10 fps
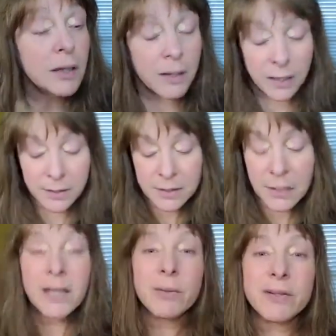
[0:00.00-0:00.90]
like, is the
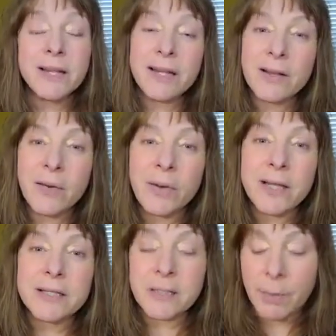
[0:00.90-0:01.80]
liquid going to
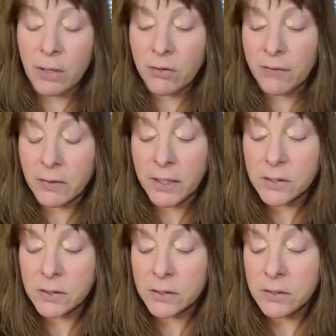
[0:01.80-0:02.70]
erase the powder
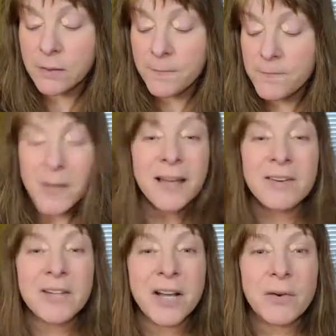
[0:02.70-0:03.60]
foundation?
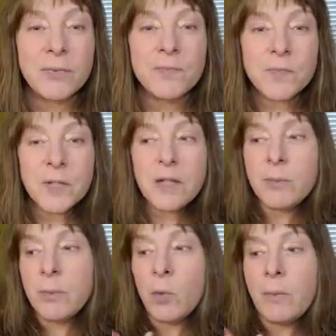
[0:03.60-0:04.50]
I don't know.
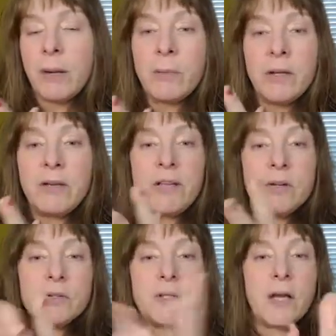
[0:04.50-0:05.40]
Let me warm my ring
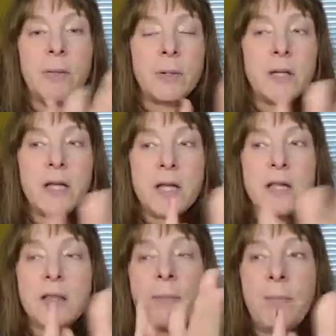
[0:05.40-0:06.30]
fingers up.
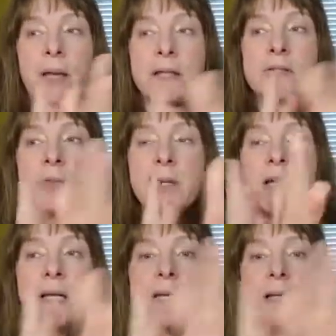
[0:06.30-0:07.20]
The best
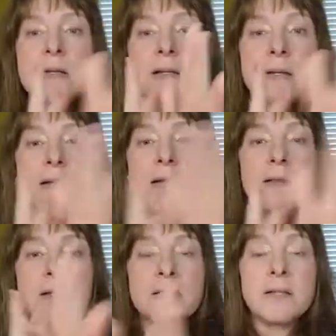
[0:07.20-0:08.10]
way,
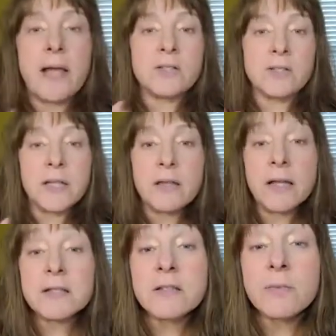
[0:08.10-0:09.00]

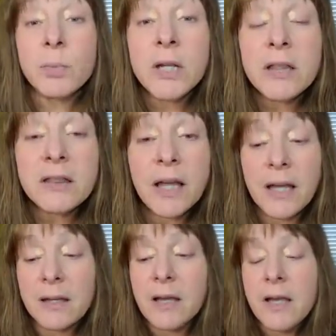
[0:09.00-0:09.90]
that's pretty
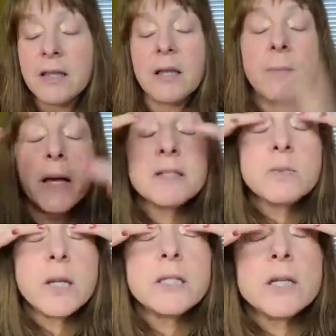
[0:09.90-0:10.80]
thin. The
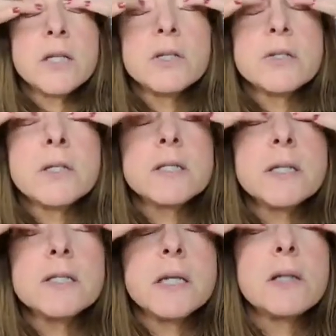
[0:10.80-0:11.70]
best way to use this
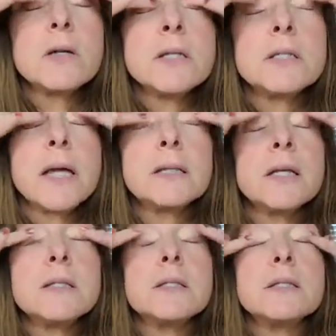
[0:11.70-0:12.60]
concealer is like
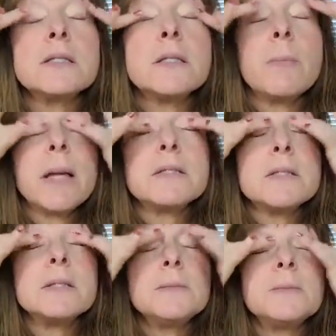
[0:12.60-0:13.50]
this. This is the best.